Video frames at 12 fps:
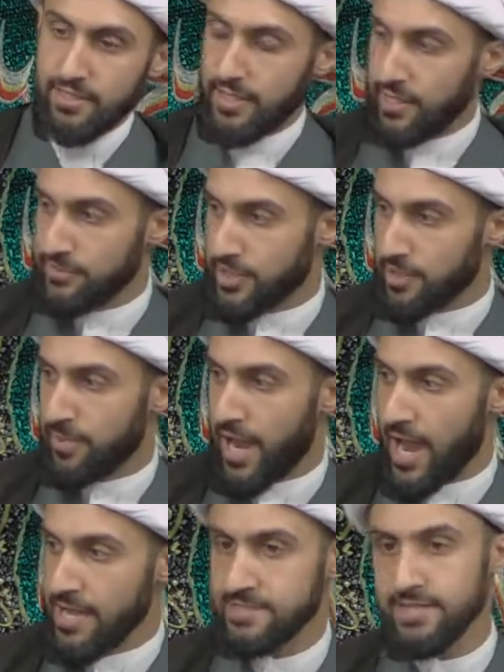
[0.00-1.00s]
in their
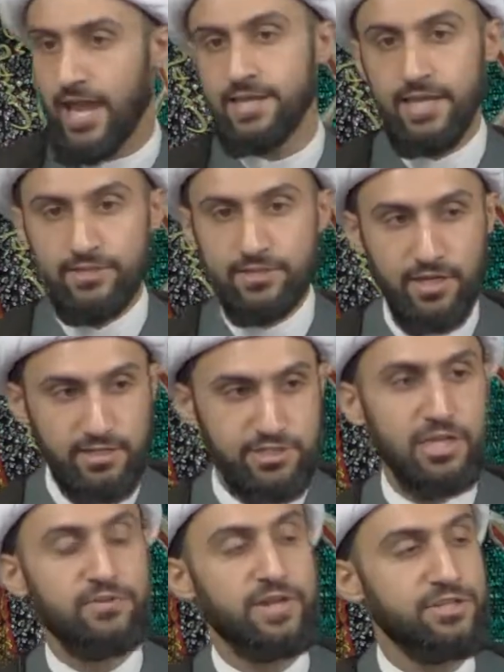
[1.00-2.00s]
past and in their
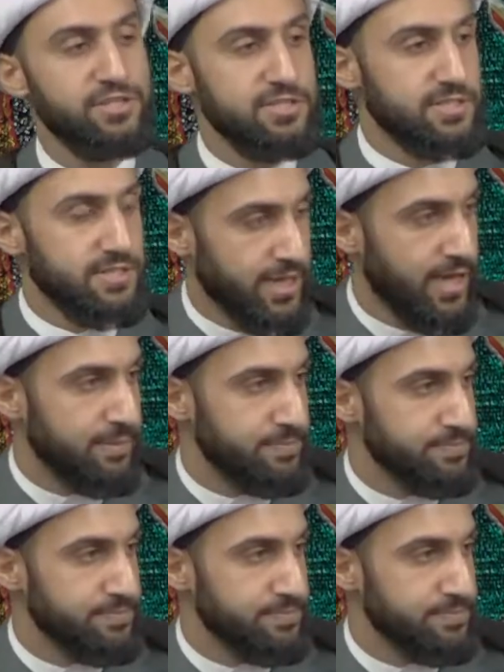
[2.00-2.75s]
generations to come.